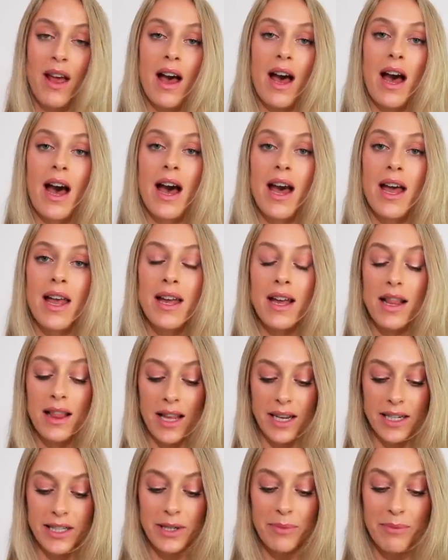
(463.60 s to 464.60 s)
I
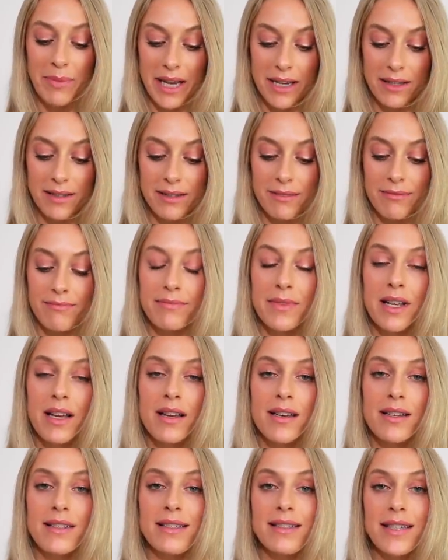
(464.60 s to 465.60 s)
like to mix
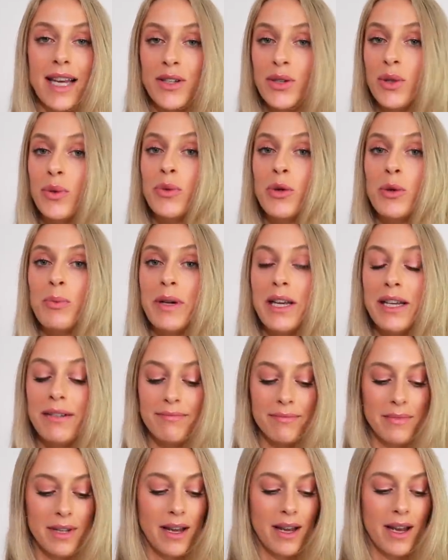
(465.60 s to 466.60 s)
Sandal
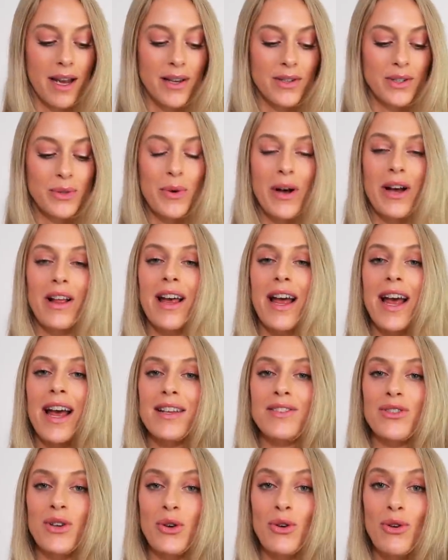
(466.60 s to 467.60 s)
Ruby as well
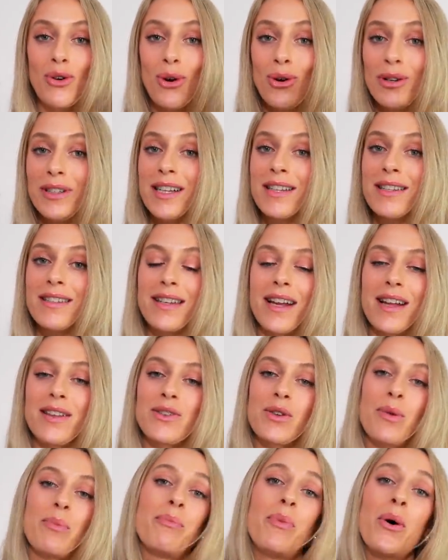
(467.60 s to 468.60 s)
as Gold
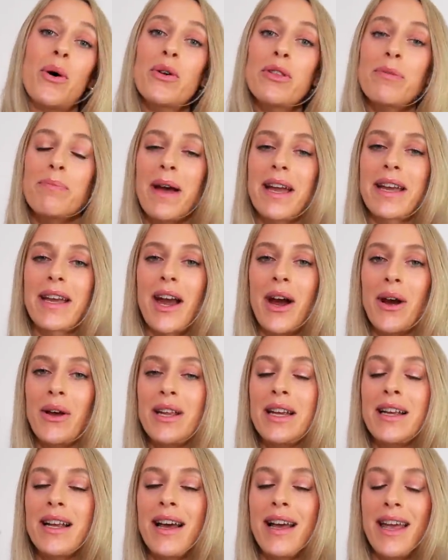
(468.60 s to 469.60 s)
Incense, both by
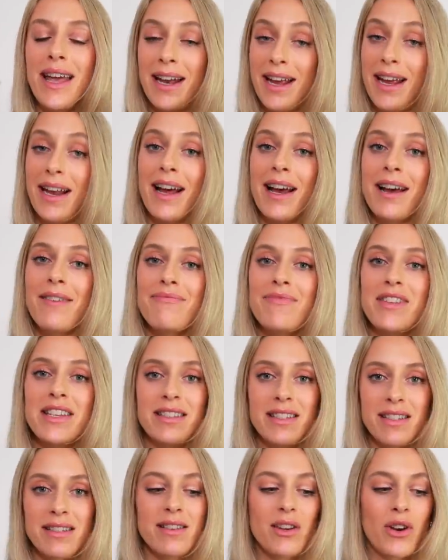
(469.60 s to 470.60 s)
Carolina Herrera.
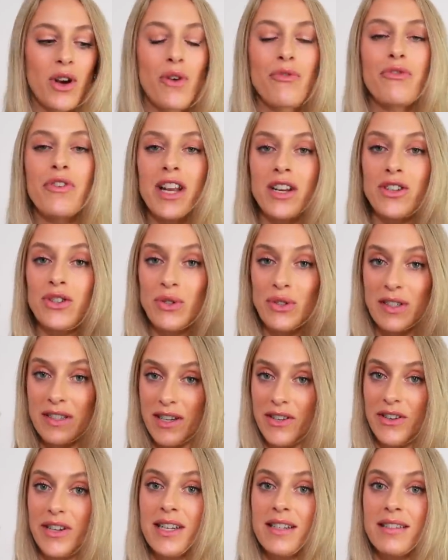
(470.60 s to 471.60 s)
This is the Confidential
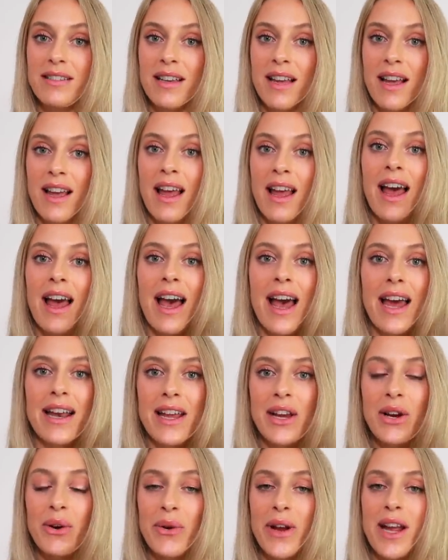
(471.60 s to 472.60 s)
series, and
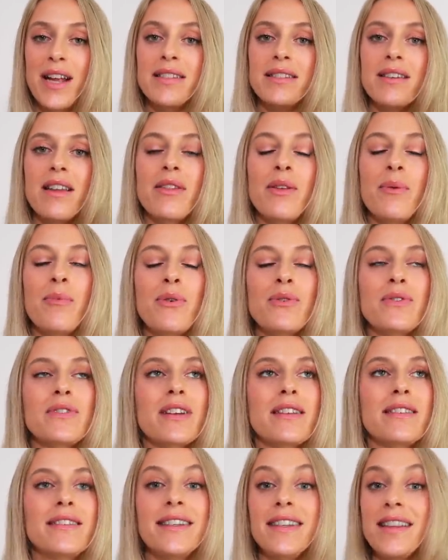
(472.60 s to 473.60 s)
it creates the
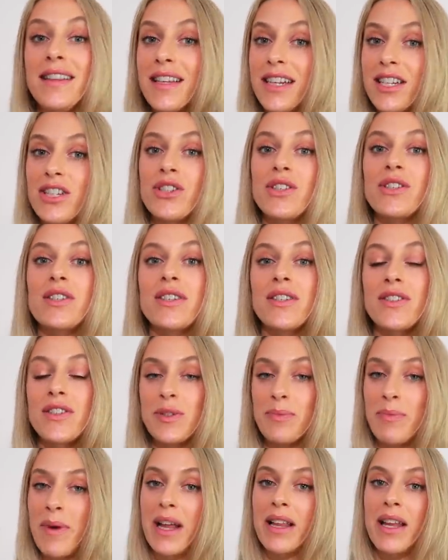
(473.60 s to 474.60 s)
most delicious
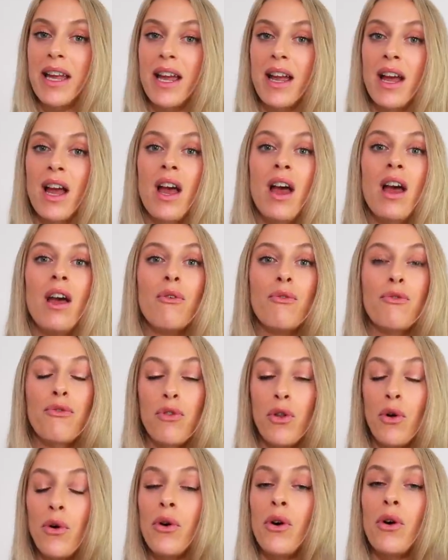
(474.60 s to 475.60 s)
smelling
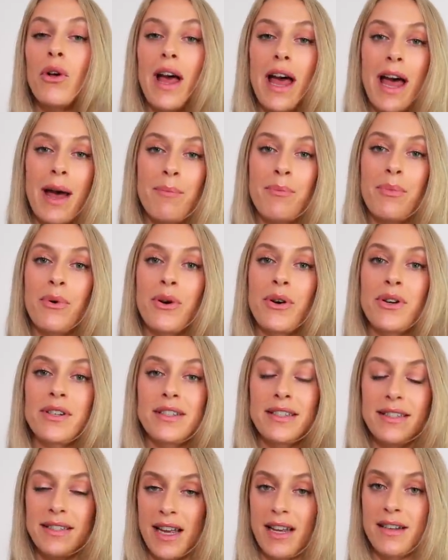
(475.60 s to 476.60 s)
floral amber
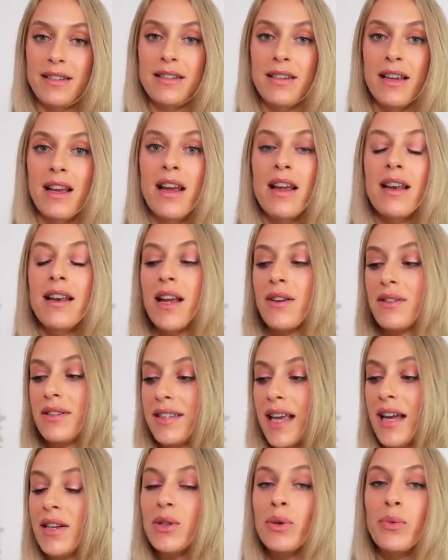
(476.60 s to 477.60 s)
scent. Now,
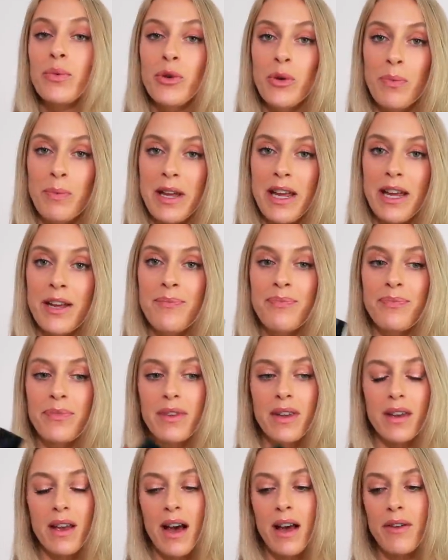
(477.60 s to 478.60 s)
Sandal Ruby,
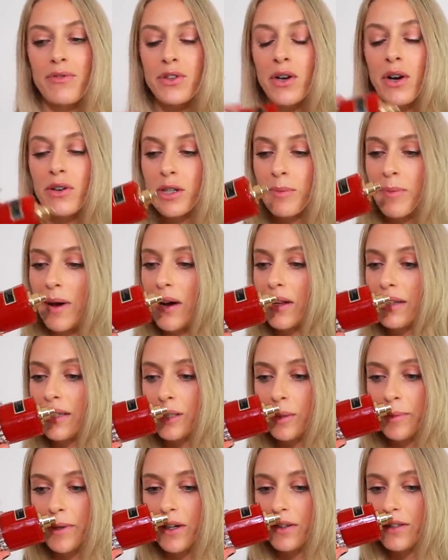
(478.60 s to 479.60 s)
I've talked about a
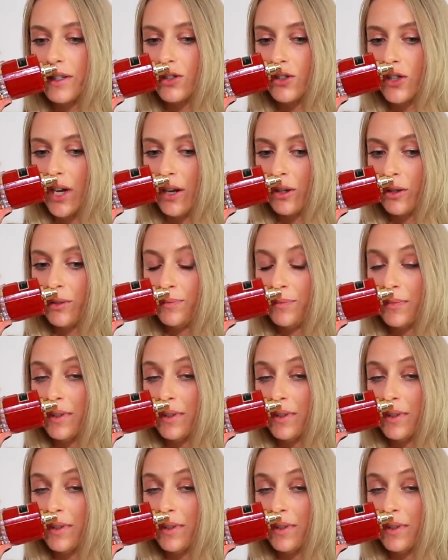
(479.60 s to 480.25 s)
little bit on this channel.